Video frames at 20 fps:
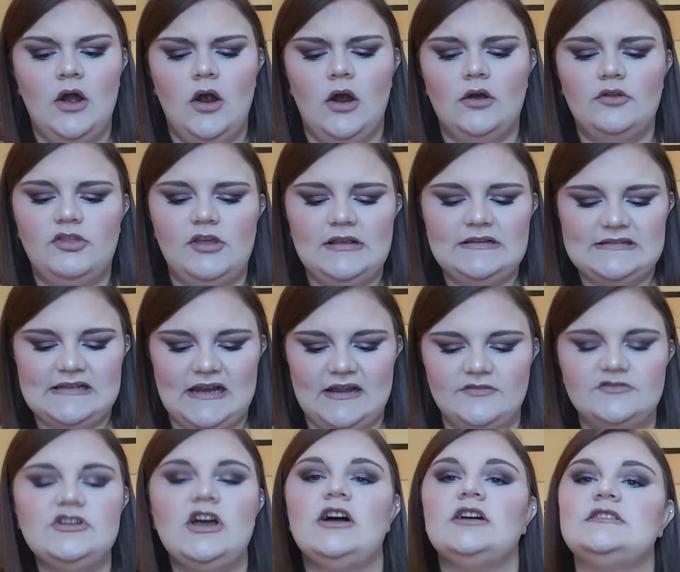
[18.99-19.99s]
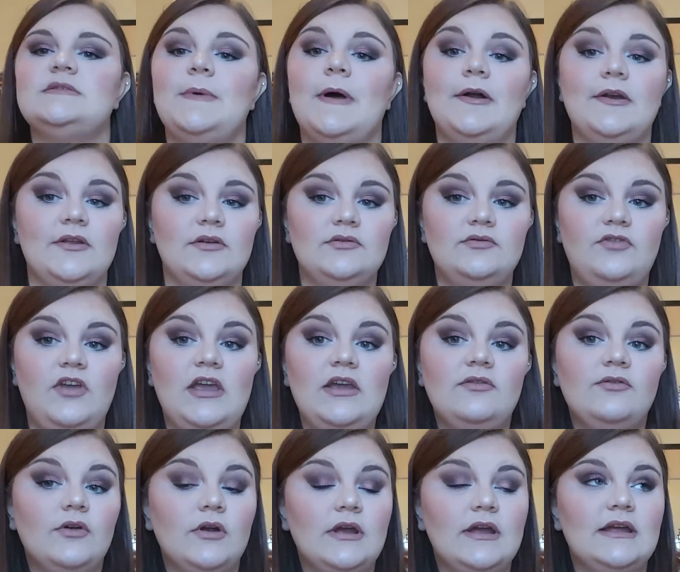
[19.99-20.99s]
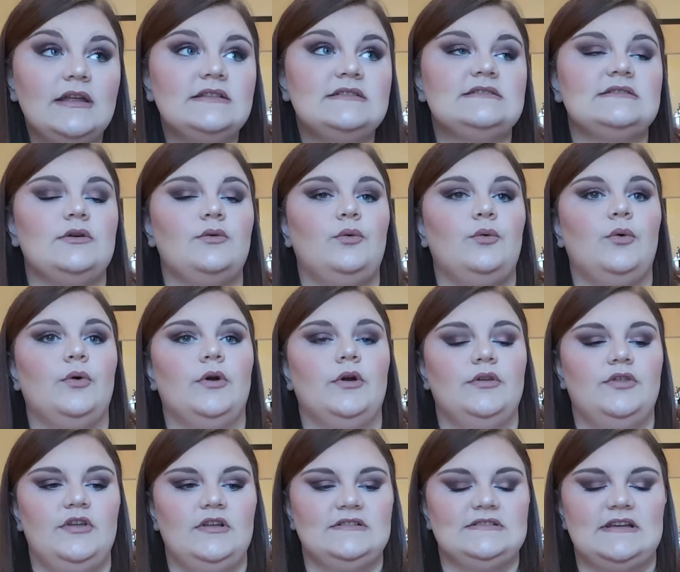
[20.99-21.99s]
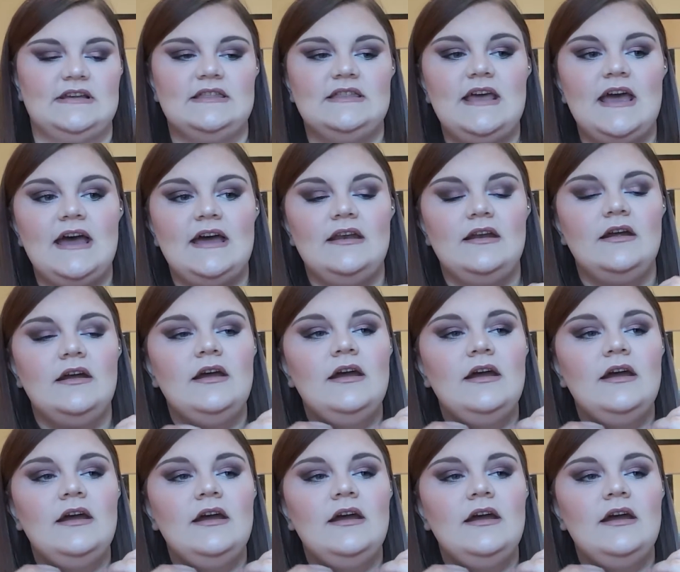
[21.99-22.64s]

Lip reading: are things that I've talked about in favorites or things like that.